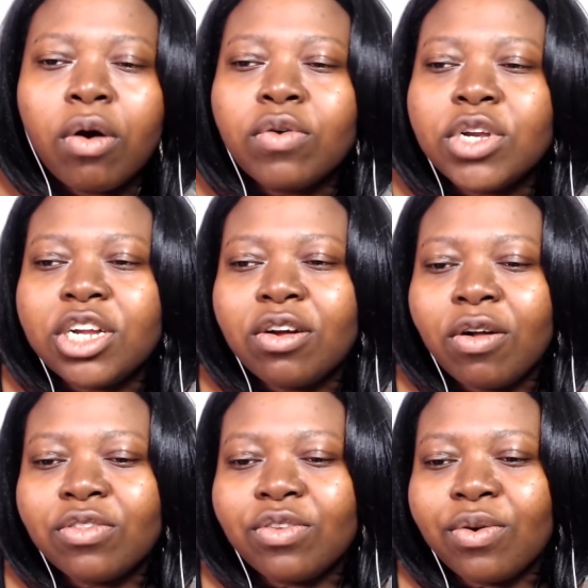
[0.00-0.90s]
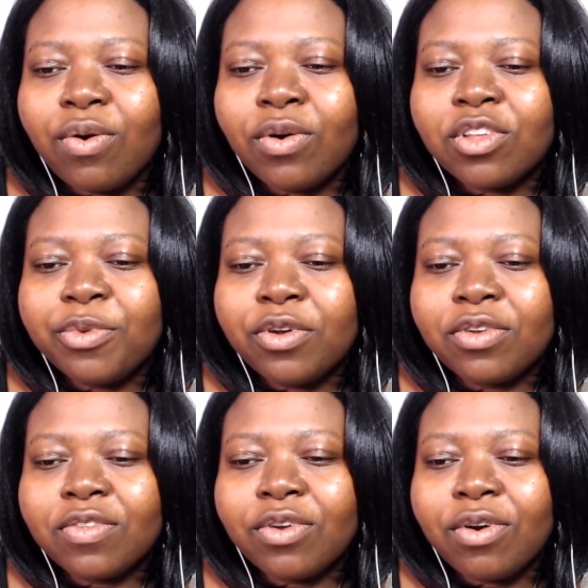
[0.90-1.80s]
Oh, she called turquoise
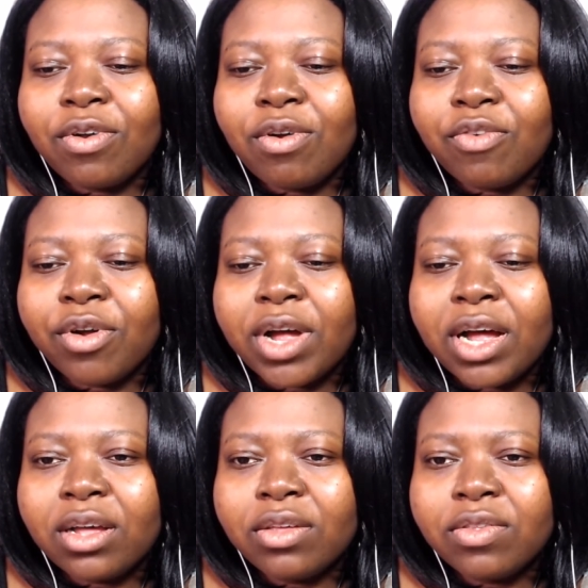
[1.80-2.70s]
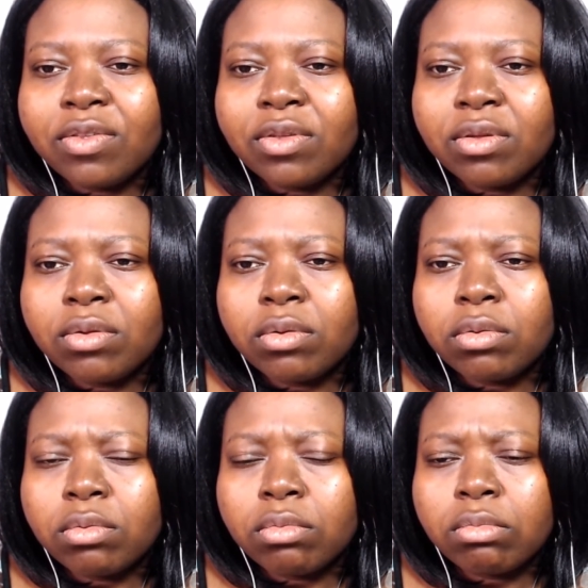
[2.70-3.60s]
because of the color of her eyes?
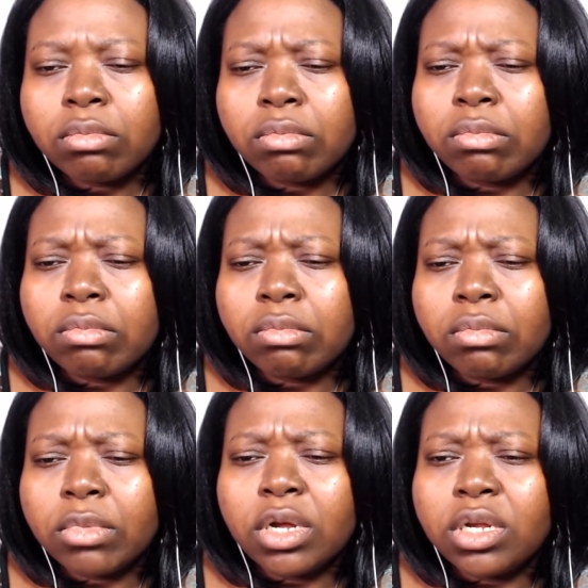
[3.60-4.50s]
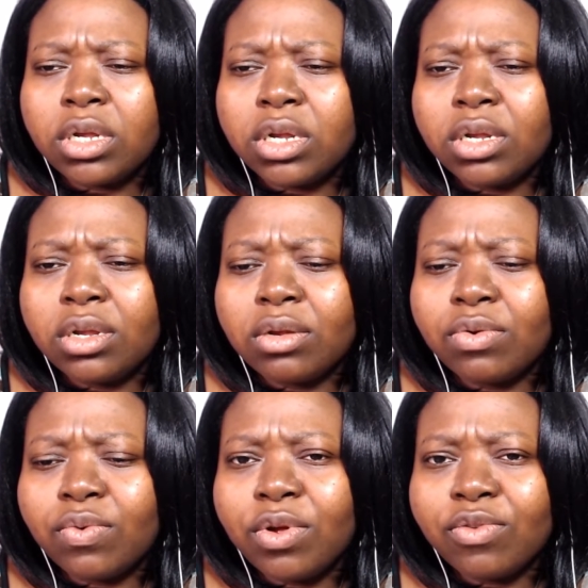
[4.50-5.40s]
Nah,
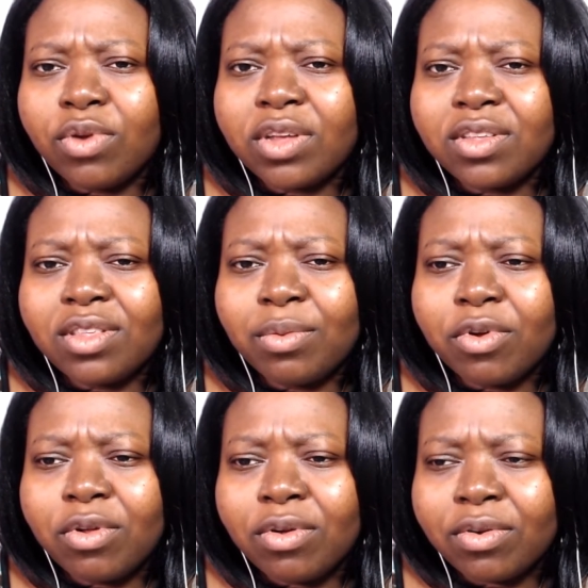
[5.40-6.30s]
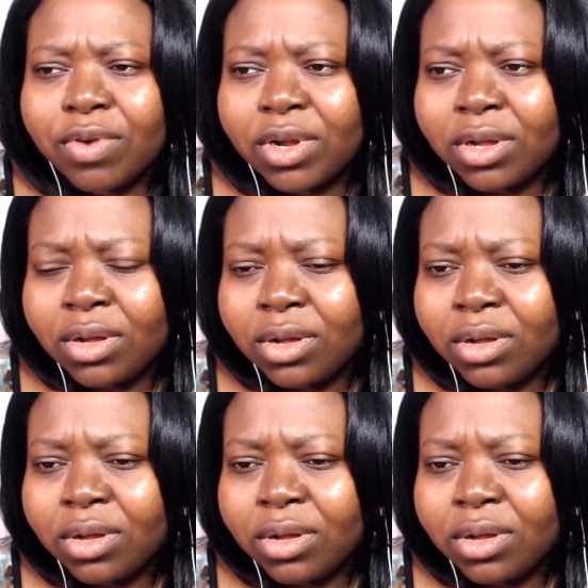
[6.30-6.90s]
Ruri also has the same color, right?